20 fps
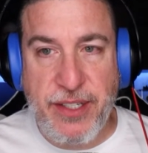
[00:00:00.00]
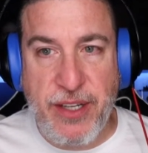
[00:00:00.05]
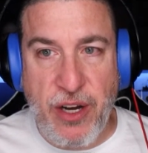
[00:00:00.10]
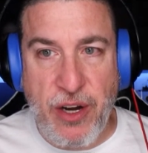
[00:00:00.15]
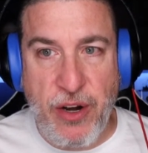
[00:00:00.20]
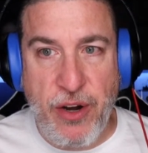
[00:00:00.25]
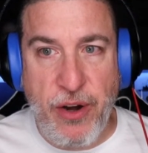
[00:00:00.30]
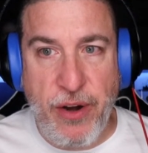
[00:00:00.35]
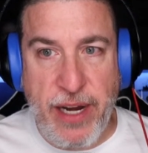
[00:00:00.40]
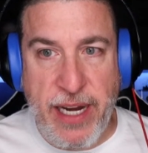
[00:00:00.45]

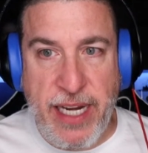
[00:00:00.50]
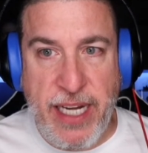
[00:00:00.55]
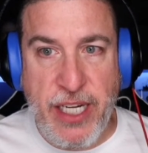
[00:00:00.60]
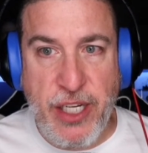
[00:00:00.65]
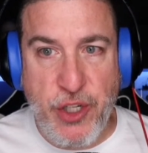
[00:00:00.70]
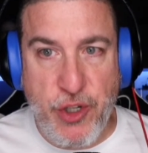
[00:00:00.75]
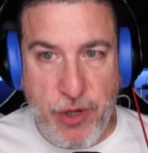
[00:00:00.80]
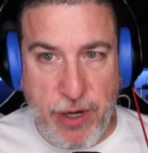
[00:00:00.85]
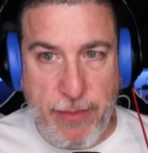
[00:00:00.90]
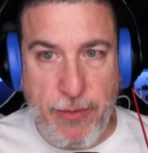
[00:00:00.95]
are in
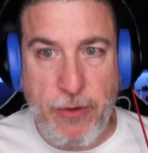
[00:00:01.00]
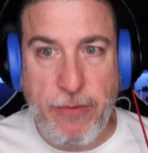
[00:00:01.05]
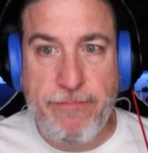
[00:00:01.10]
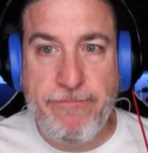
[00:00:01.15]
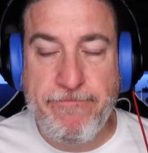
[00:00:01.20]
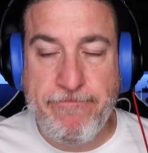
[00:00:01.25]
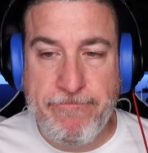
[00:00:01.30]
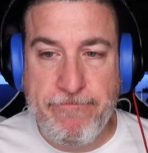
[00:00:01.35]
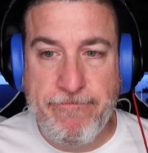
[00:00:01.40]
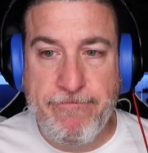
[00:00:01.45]
trouble.
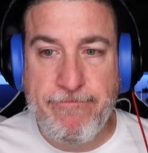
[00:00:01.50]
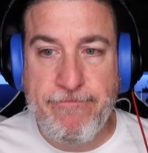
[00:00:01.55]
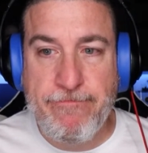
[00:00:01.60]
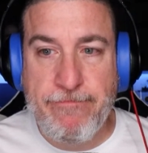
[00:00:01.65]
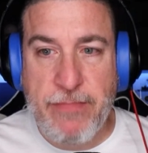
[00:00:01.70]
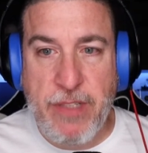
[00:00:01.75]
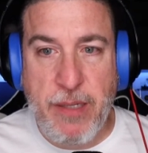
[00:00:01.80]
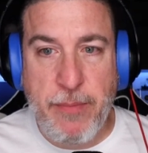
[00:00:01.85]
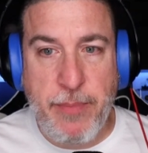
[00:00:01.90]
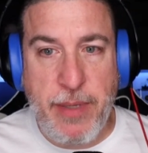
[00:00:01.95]

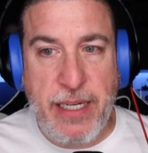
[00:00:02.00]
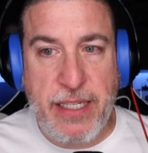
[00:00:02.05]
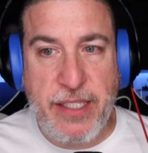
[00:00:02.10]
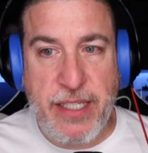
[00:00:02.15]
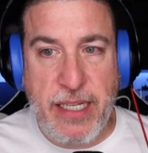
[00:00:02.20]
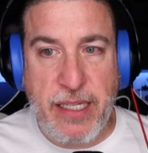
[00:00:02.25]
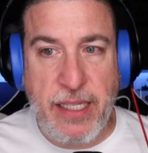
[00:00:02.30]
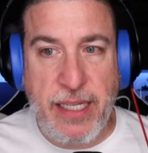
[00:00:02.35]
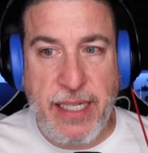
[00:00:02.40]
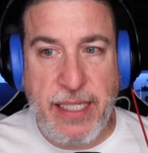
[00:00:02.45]
Posh,
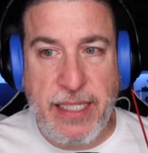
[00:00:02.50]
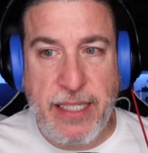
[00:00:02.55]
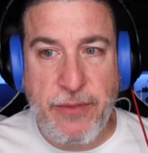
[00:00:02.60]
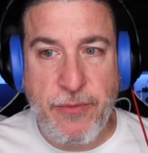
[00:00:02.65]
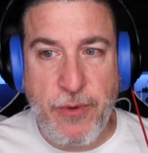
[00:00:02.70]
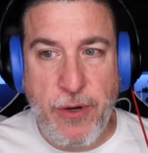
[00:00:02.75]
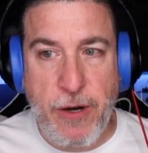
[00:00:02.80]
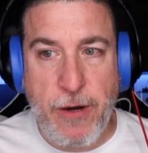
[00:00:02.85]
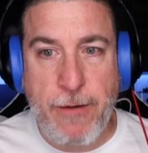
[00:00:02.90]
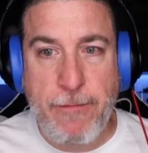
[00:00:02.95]
that link didn't
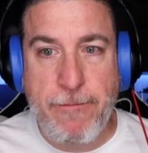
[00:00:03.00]
work.